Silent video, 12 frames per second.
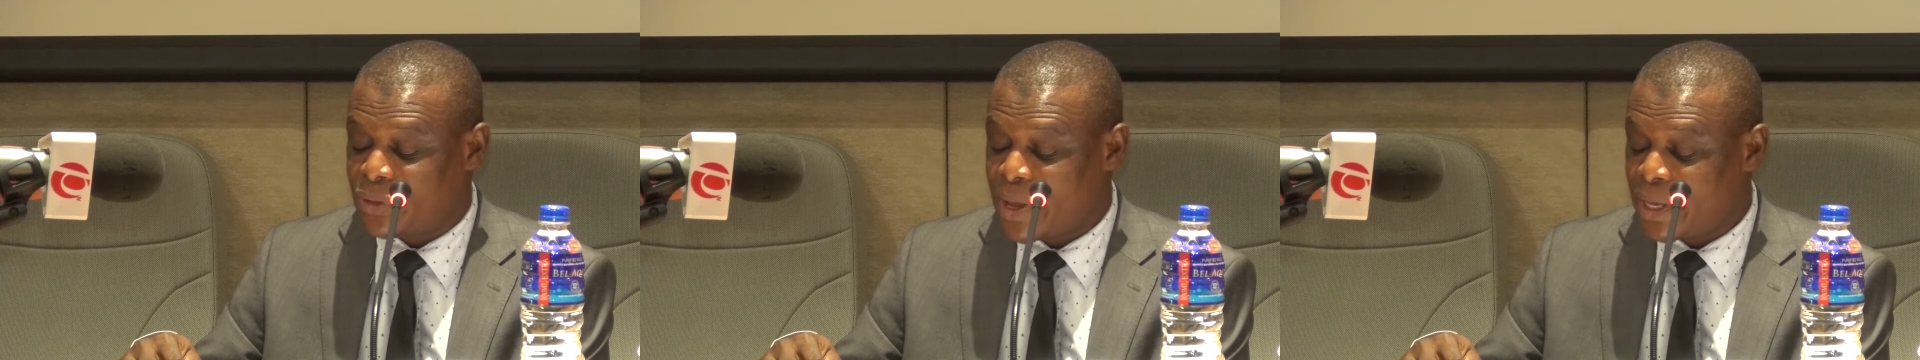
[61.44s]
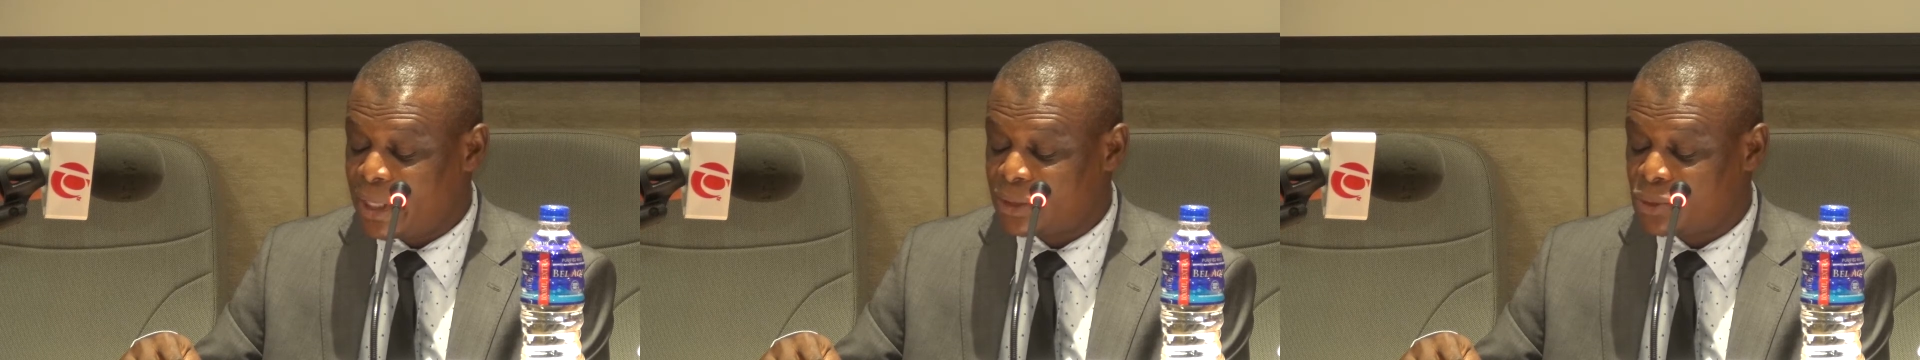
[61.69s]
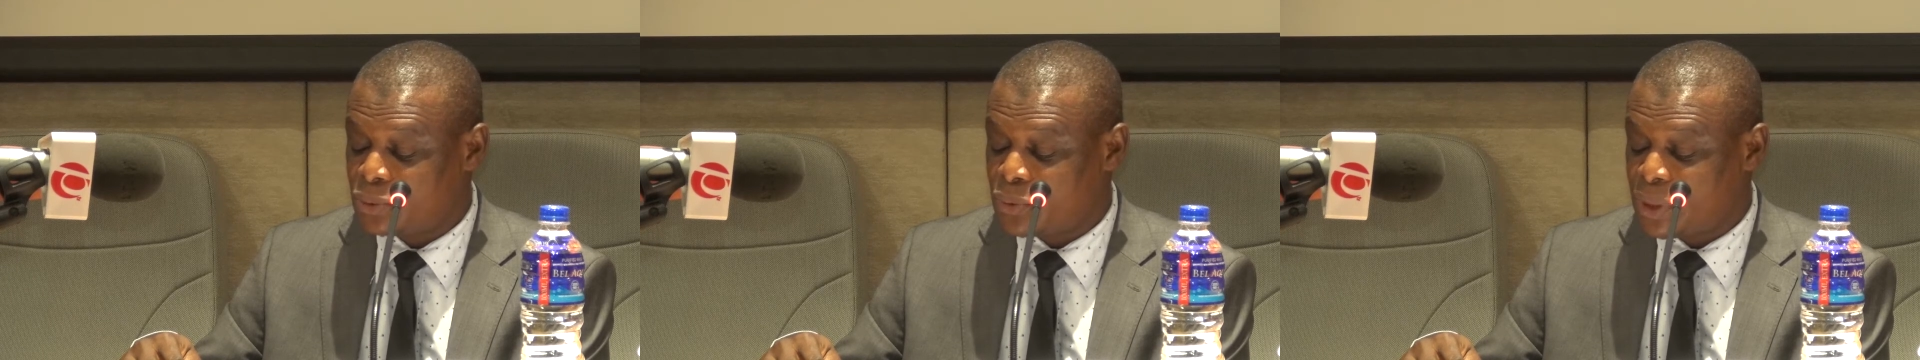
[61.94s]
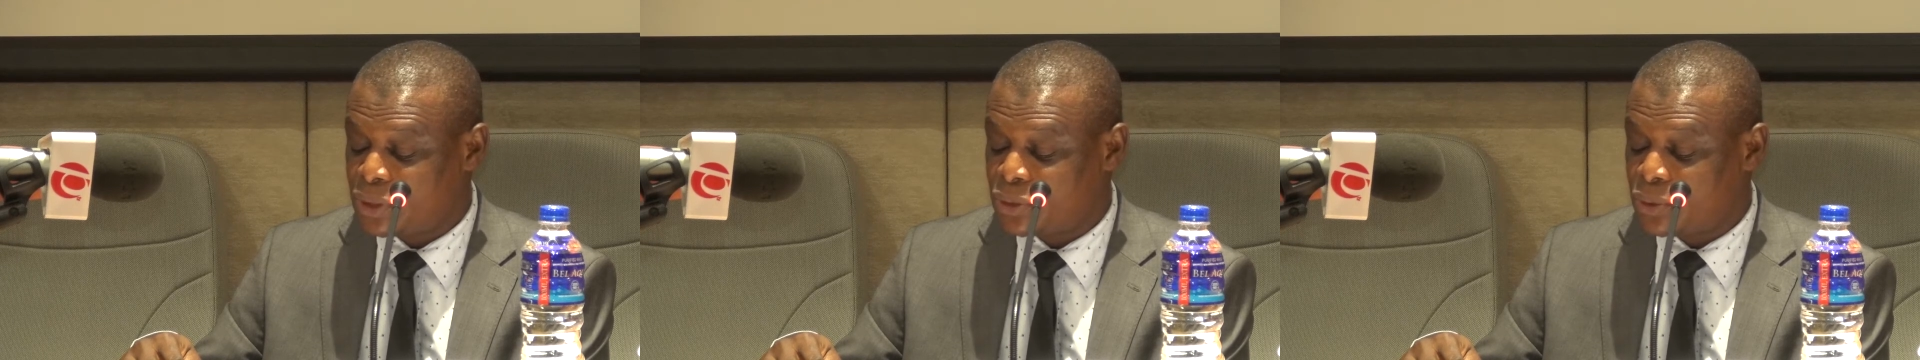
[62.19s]
dire
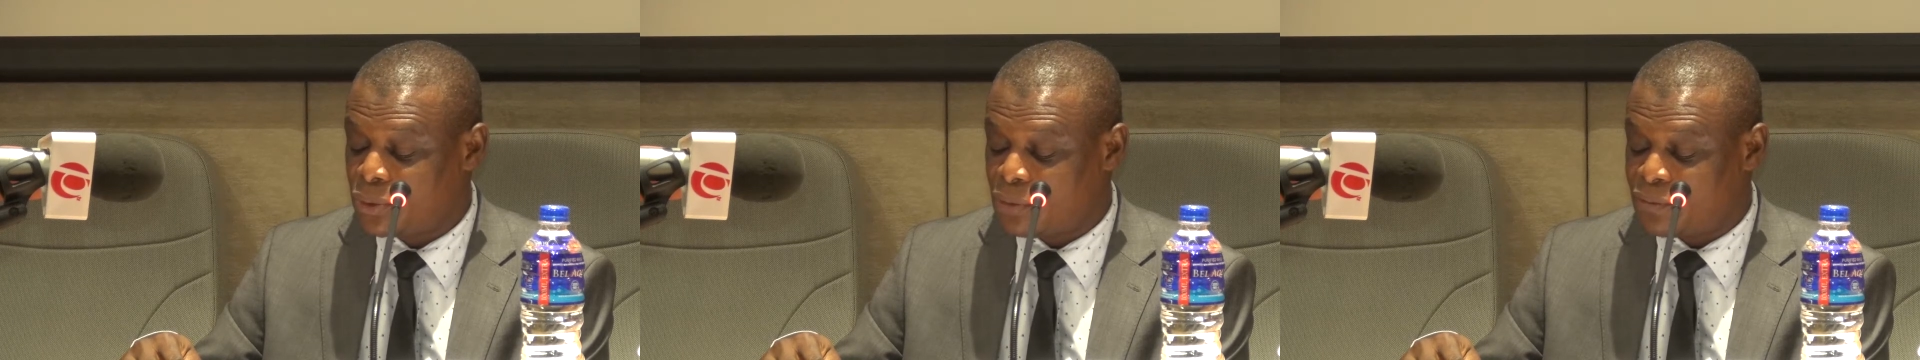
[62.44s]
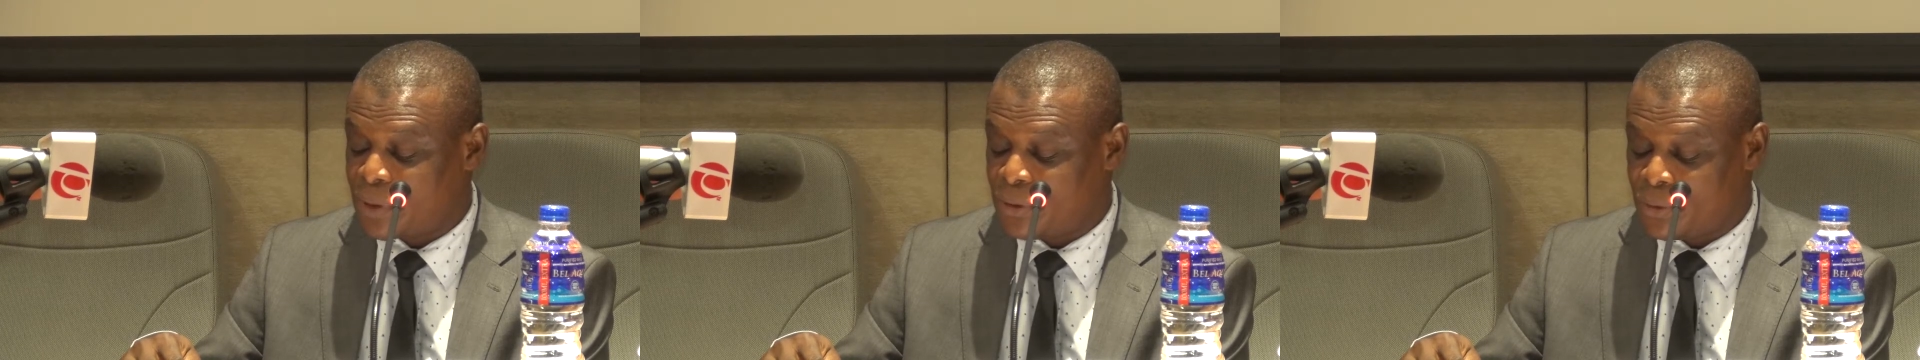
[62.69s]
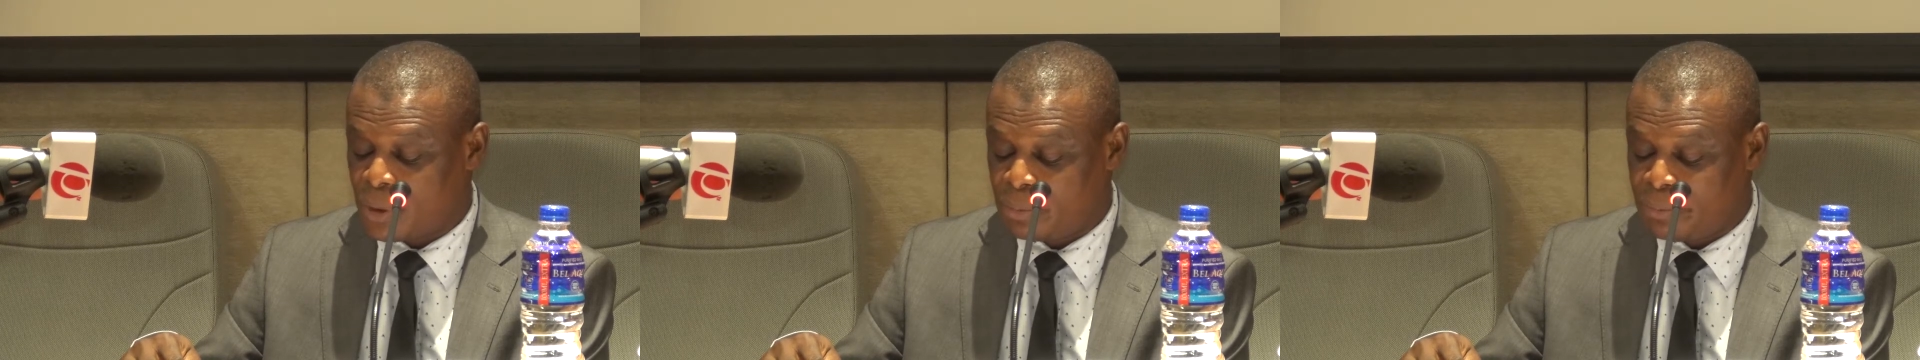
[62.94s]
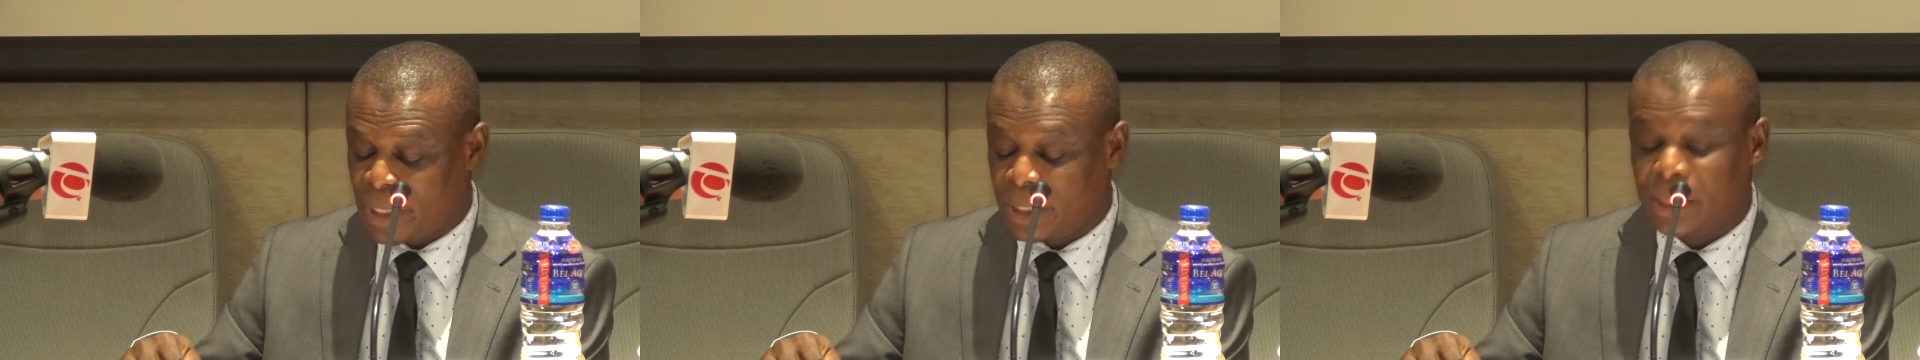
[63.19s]
situation for
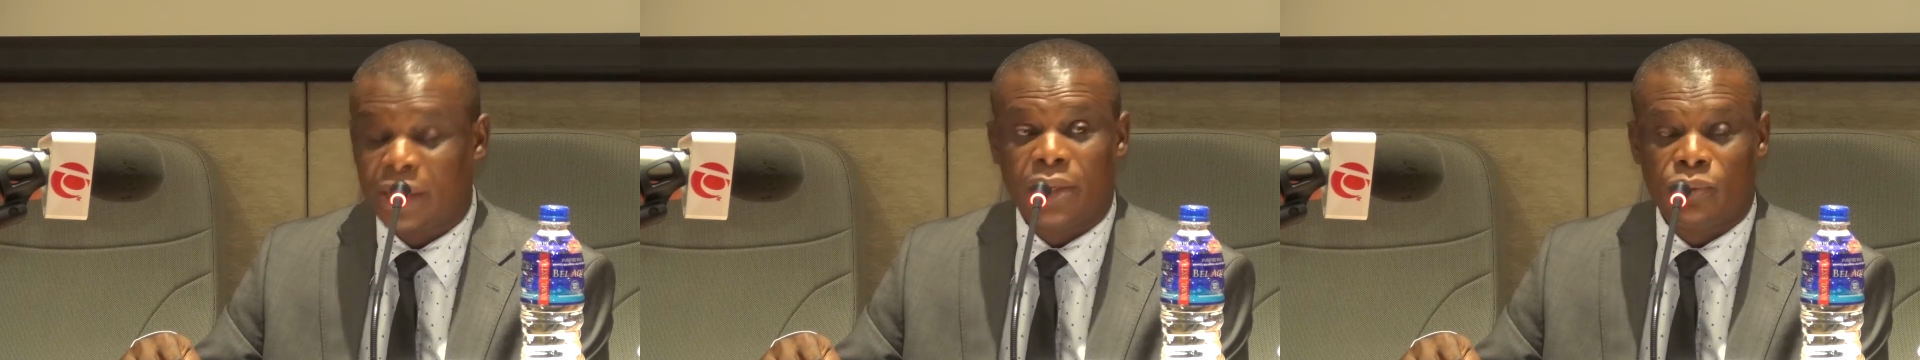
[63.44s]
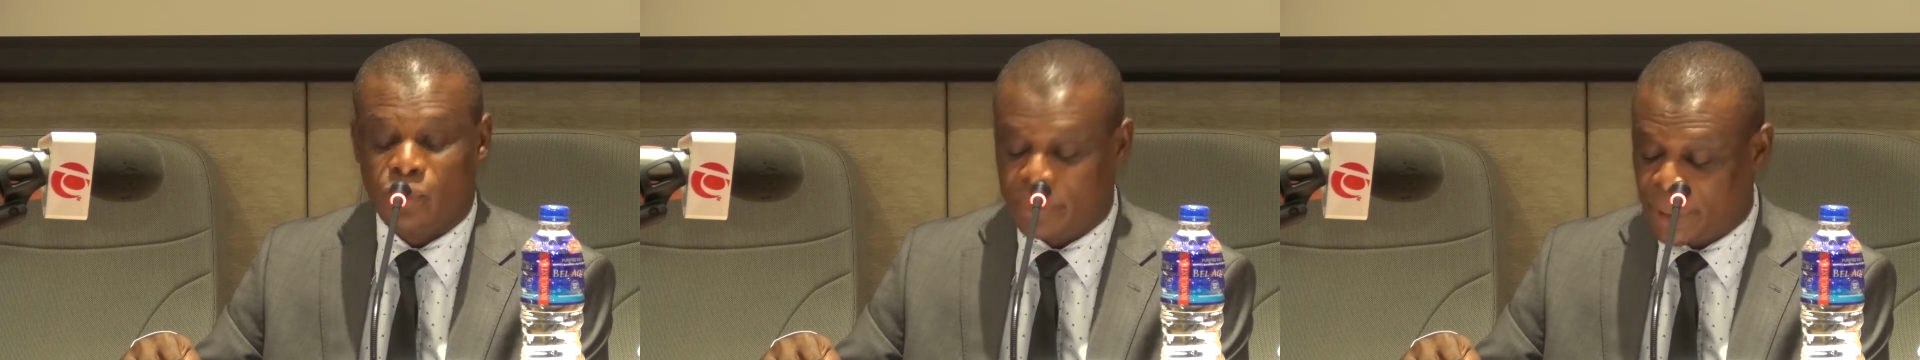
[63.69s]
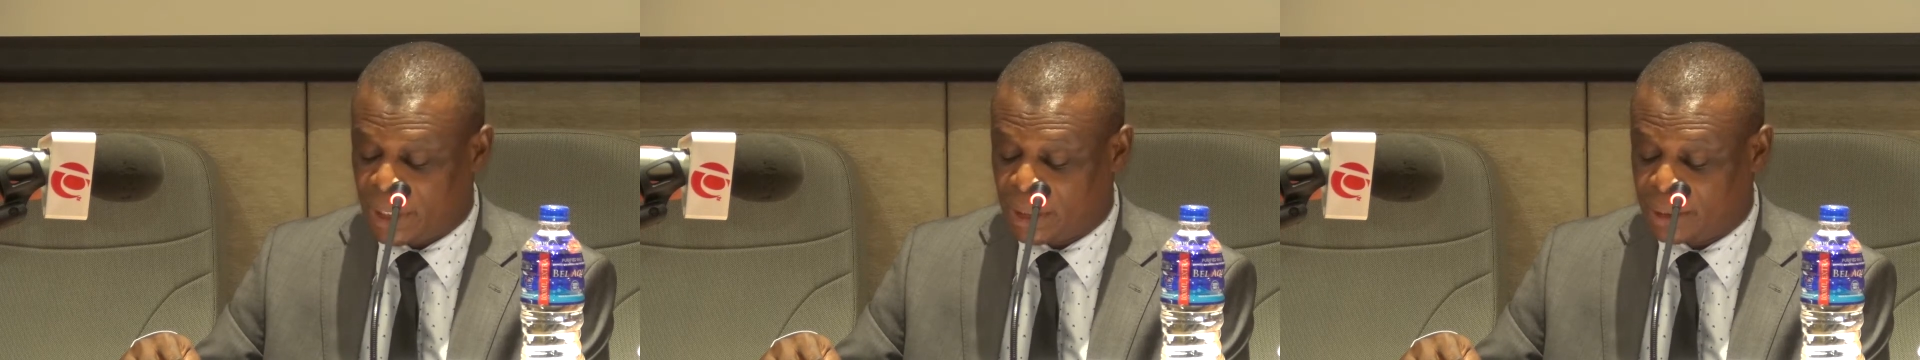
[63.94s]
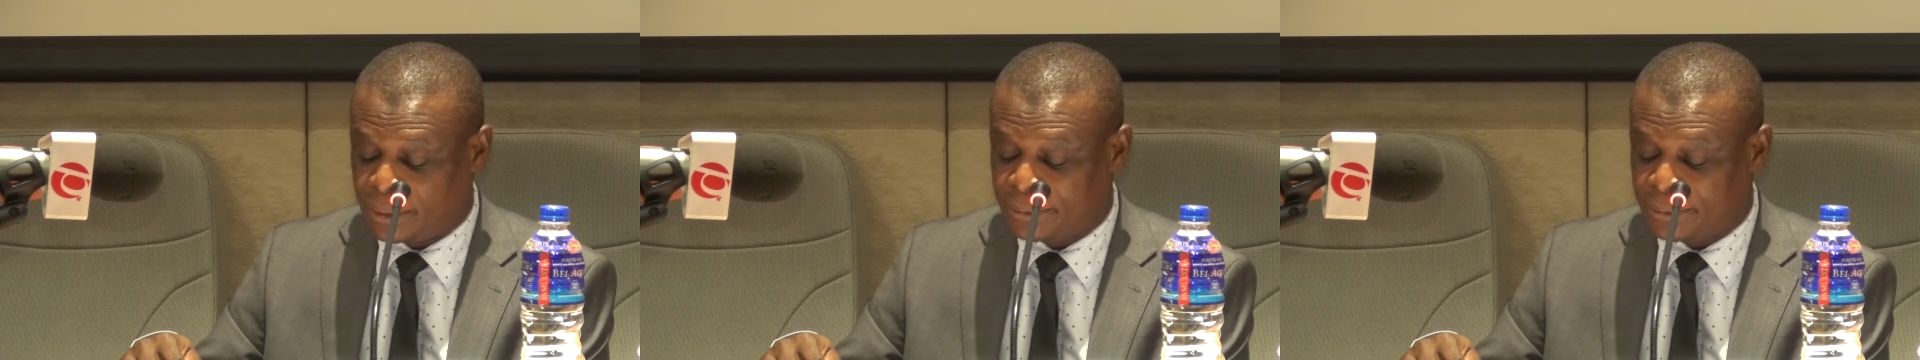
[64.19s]
young men and women